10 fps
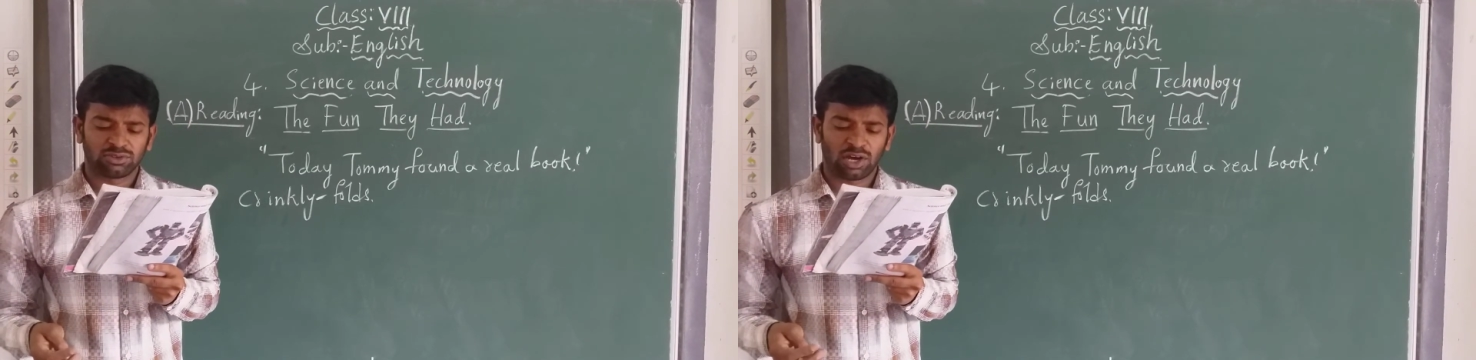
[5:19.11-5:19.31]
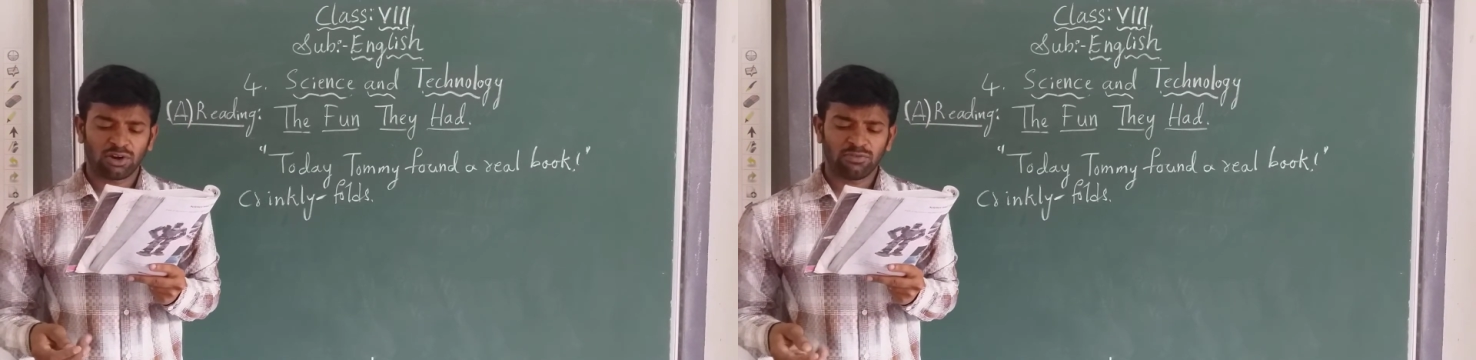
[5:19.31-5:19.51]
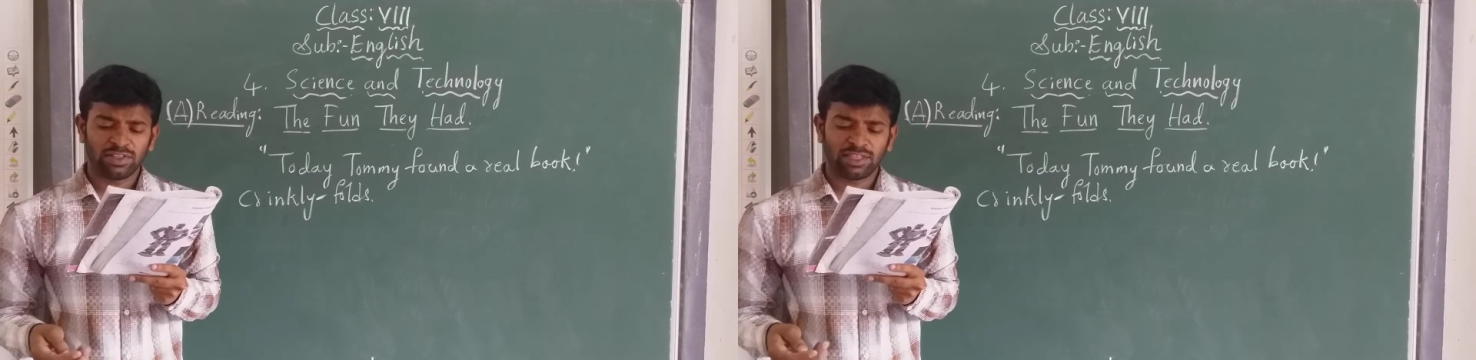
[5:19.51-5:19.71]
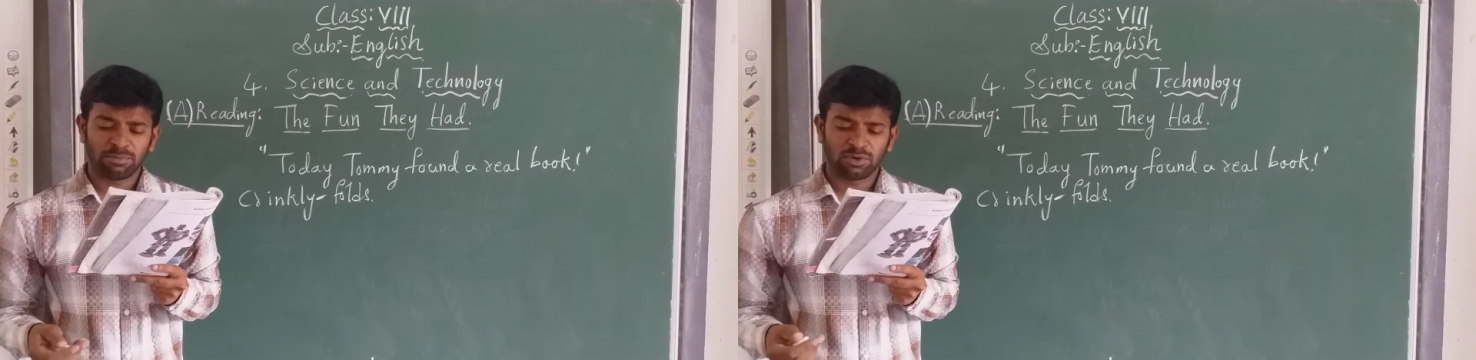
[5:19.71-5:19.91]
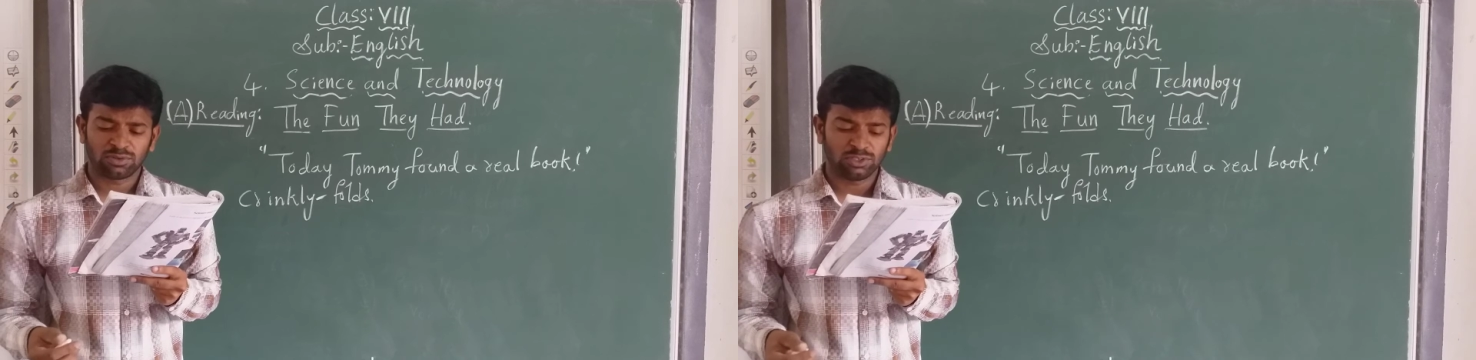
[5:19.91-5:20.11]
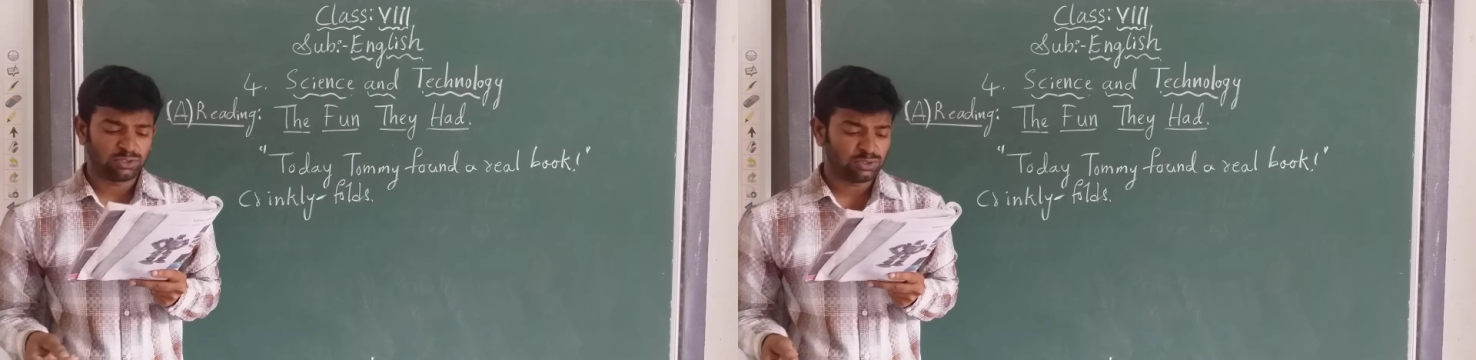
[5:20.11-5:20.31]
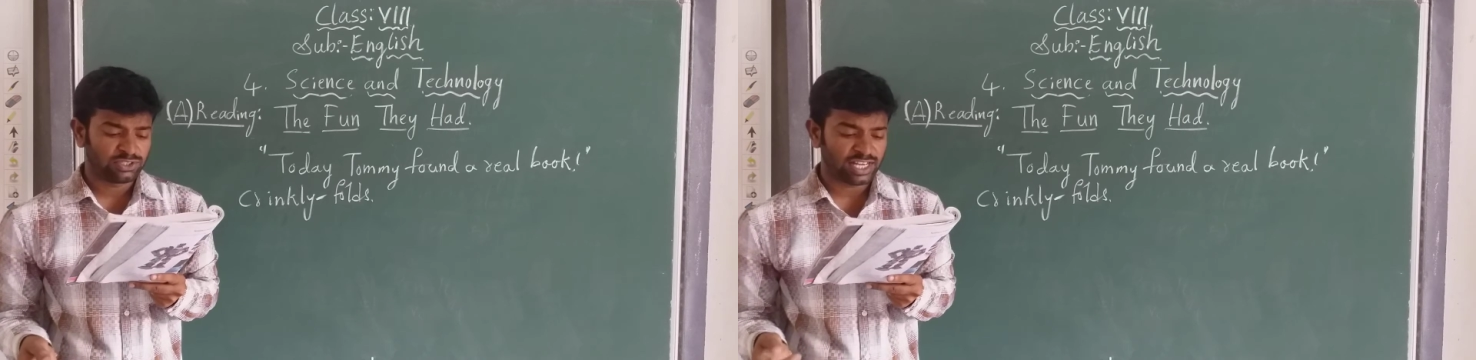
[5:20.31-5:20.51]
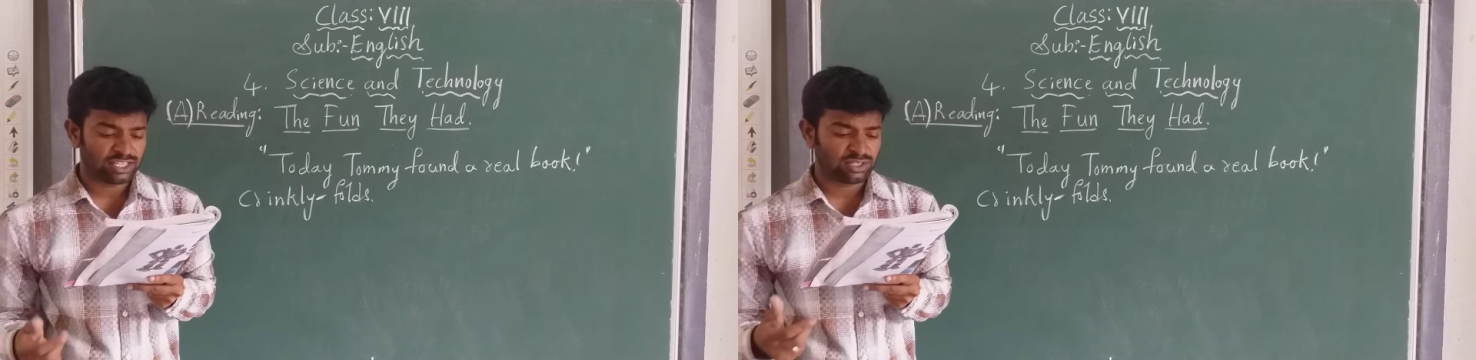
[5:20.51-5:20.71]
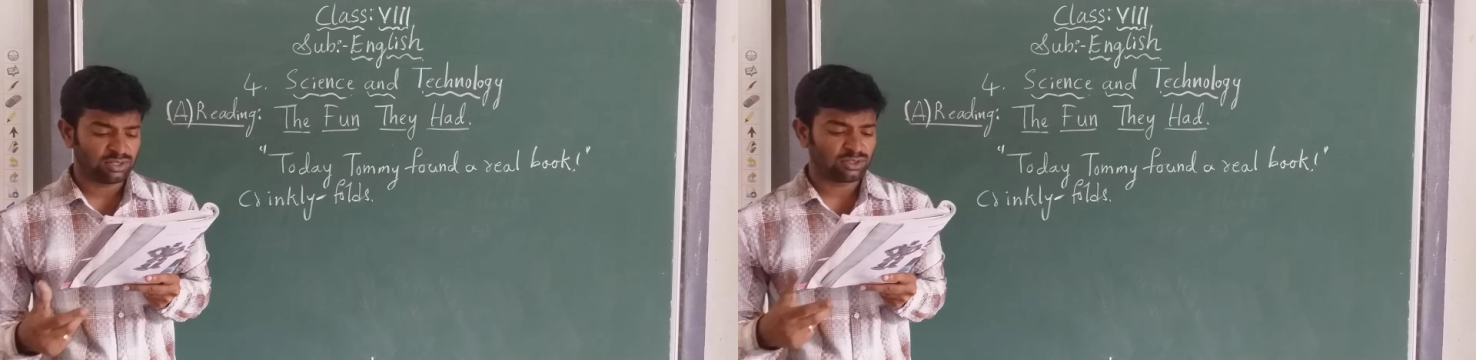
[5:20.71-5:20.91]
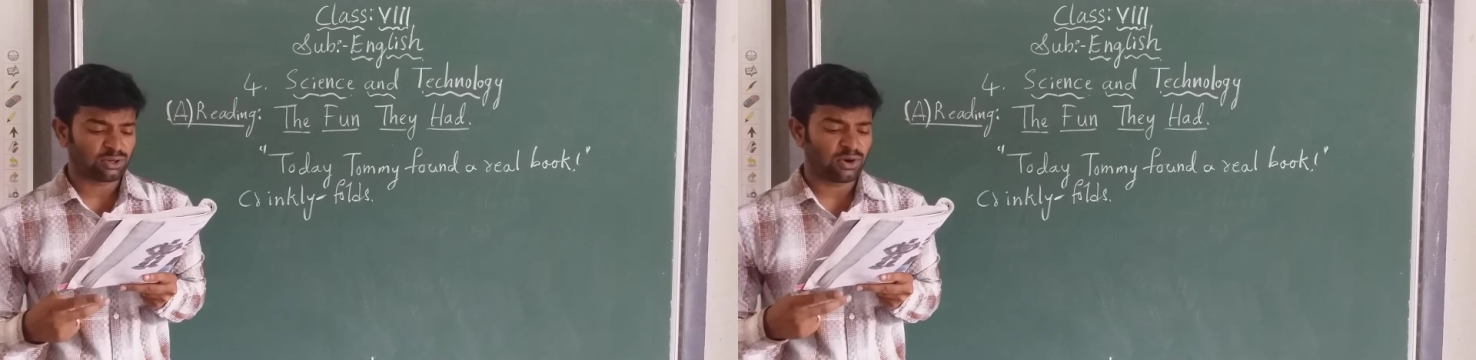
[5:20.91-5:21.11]
thorough with the book, you just
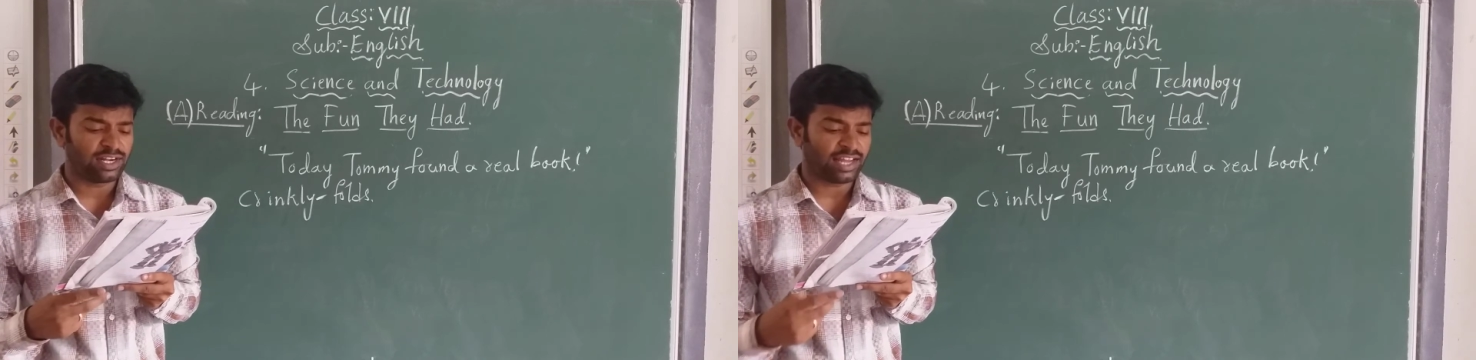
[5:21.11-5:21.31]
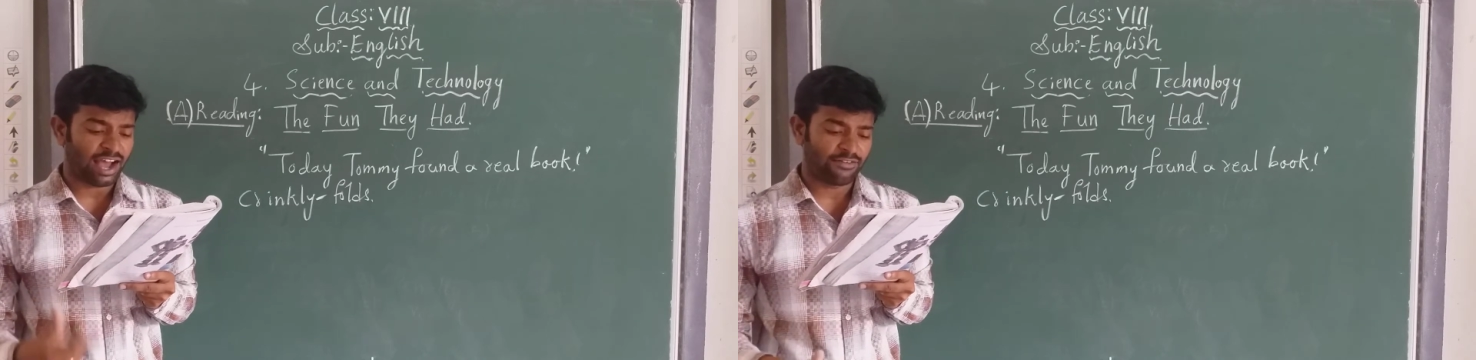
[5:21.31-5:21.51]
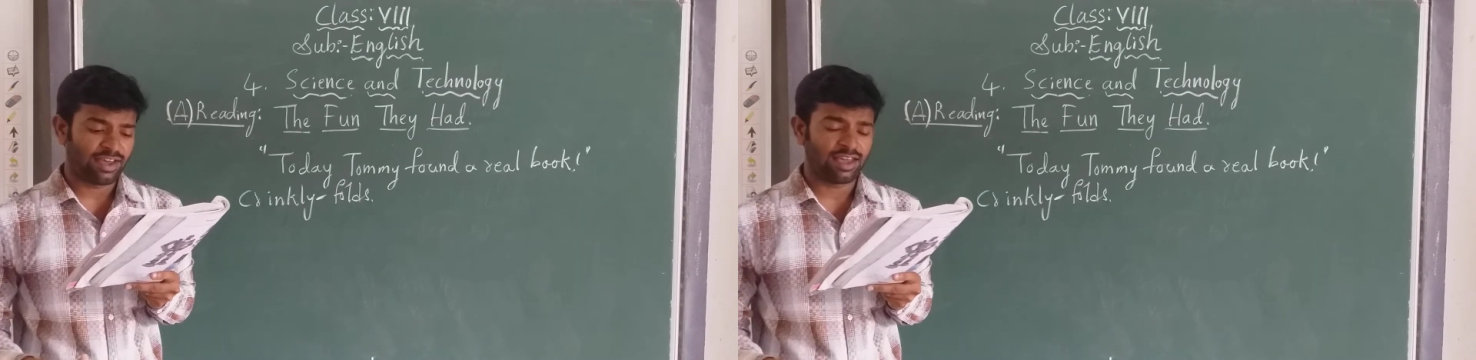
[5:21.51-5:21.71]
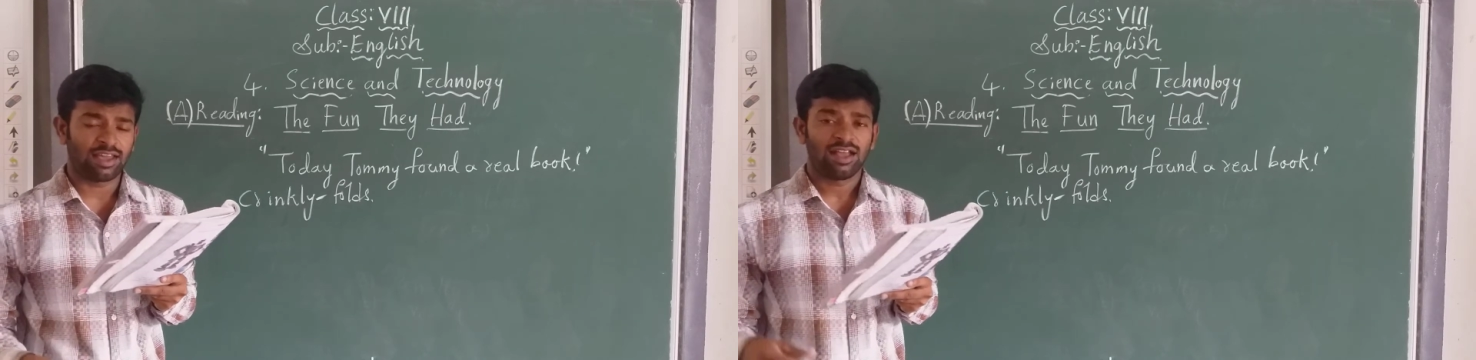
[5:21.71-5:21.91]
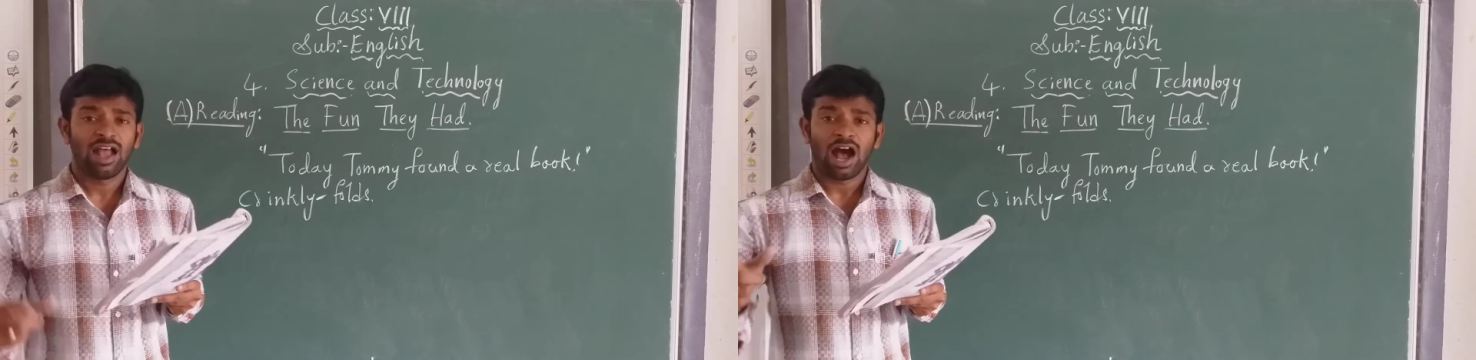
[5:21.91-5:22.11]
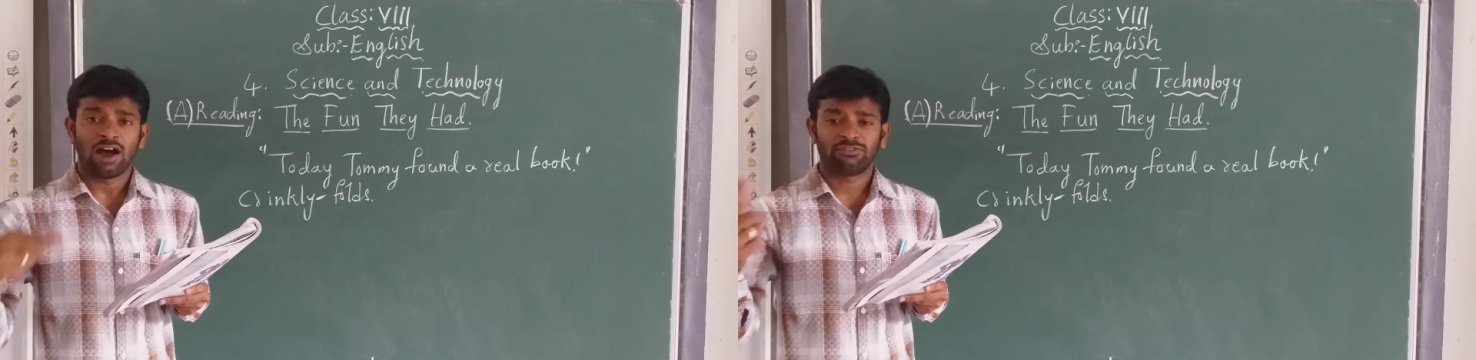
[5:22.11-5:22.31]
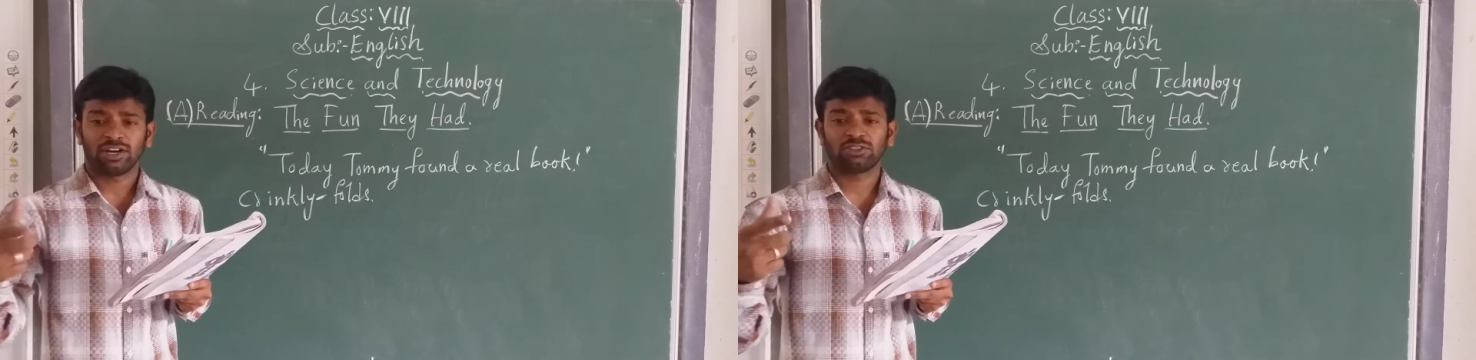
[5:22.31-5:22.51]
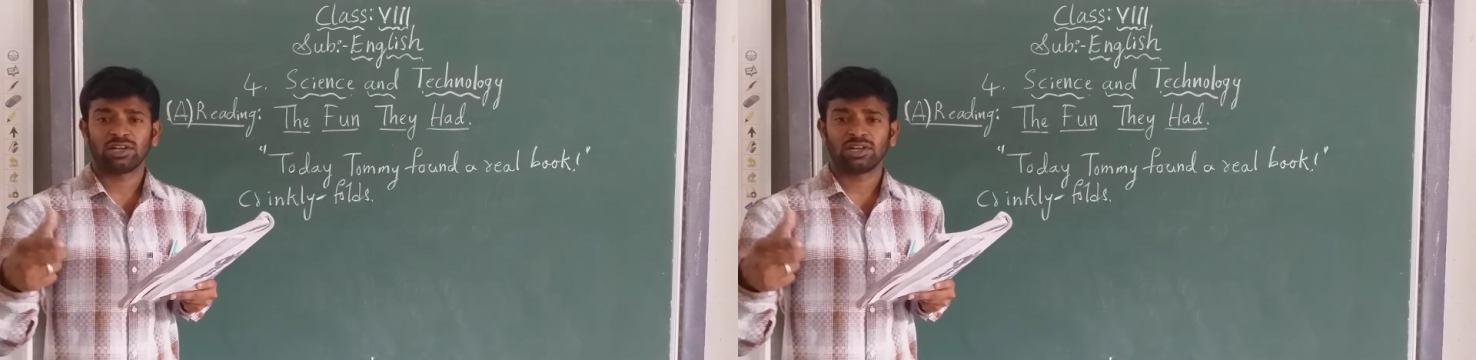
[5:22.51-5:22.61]
throw it away. After